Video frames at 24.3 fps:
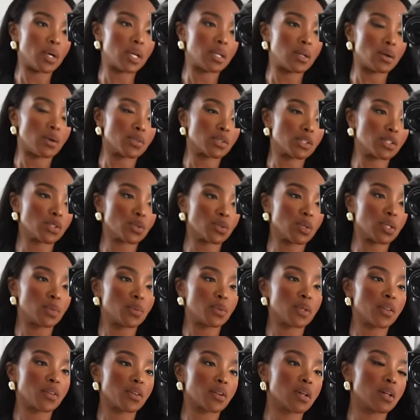it on the screen
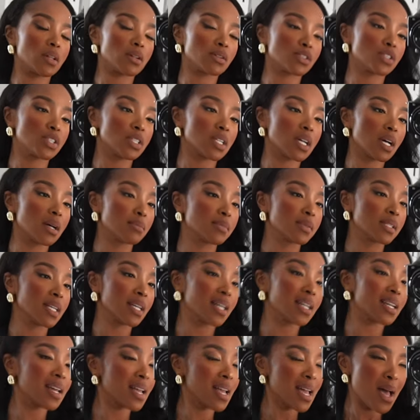what other color she comes
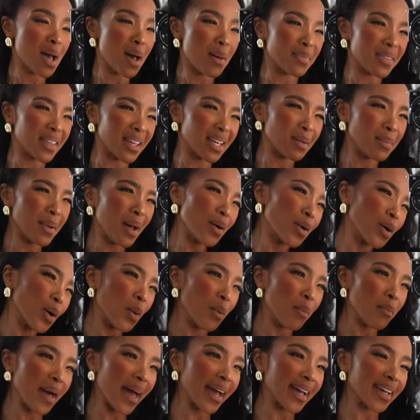in. I'm thinking about
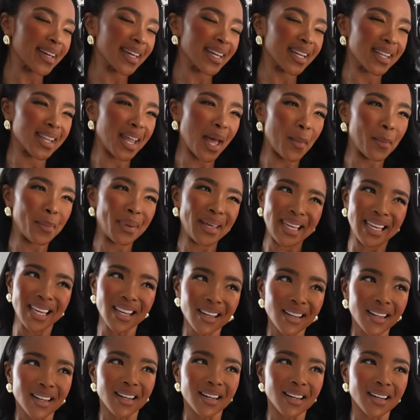going back and getting that
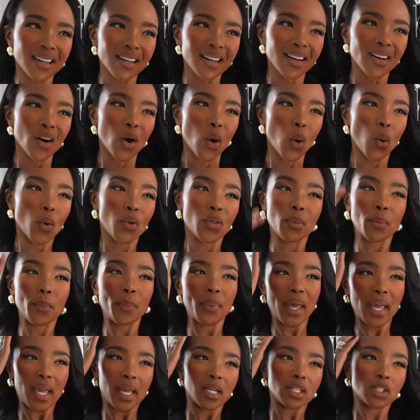pink or the
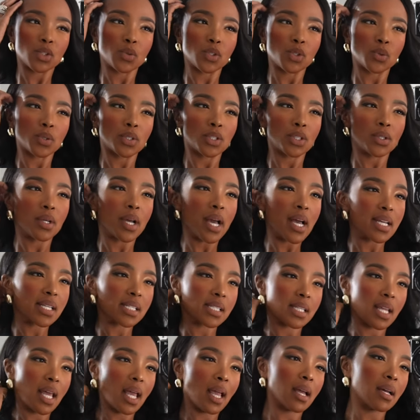beige. Which one do you guys
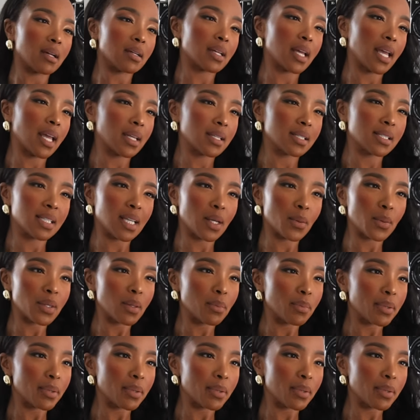think? Stick with the